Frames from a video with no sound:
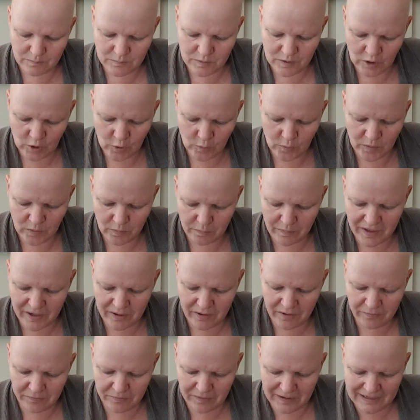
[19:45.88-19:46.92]
sock wool
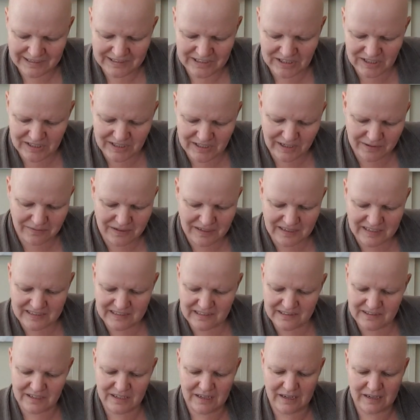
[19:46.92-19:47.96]
berry fudge. I think it's
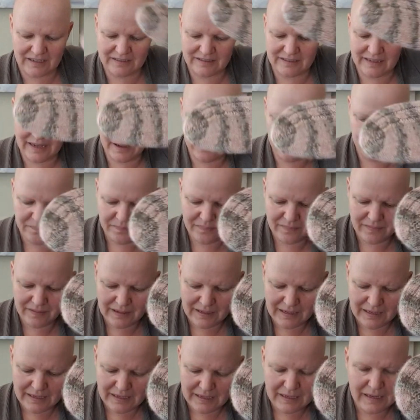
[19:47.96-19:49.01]
such a nice name,
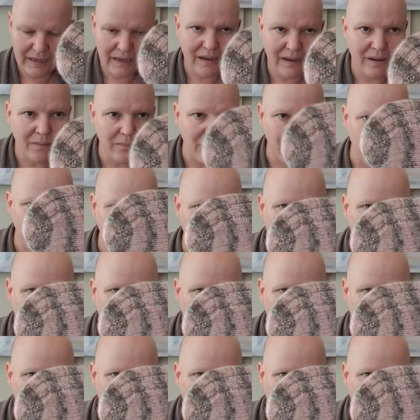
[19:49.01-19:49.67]
berry